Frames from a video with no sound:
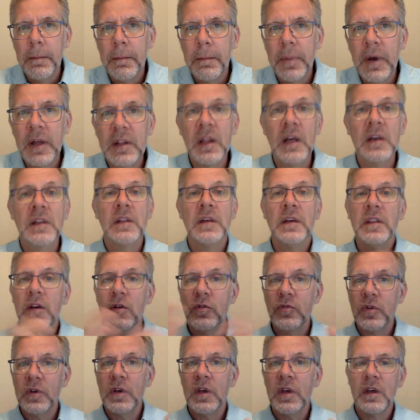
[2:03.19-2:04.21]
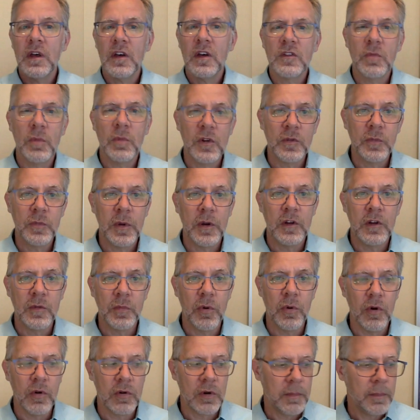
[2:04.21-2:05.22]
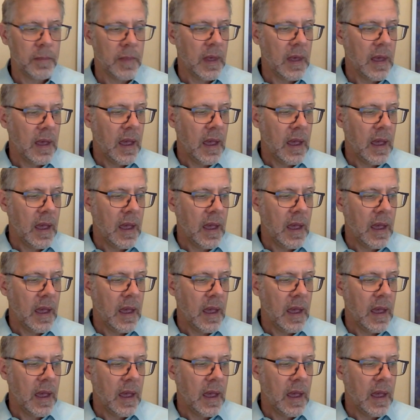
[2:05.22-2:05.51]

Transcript: But luckily, they're doing a customer experience program.